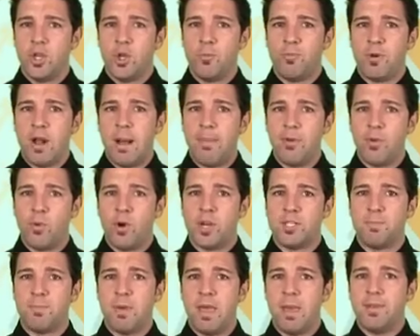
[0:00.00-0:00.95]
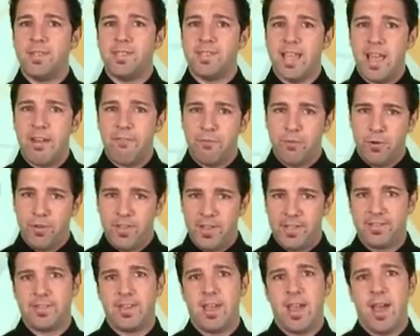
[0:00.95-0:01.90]
you probably once babysat for
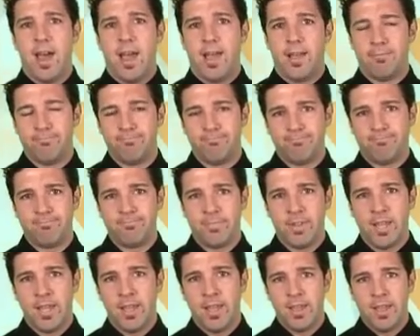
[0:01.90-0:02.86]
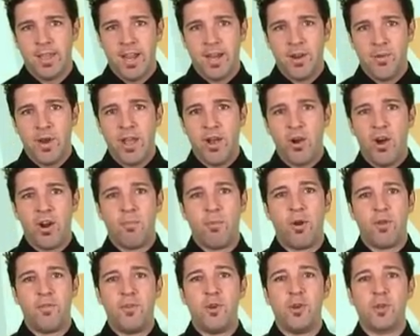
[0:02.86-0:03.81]
this guy. Anyway,
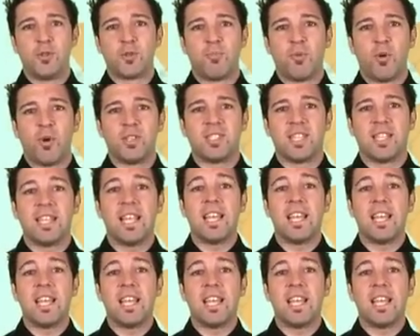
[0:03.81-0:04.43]
Automotive News reports the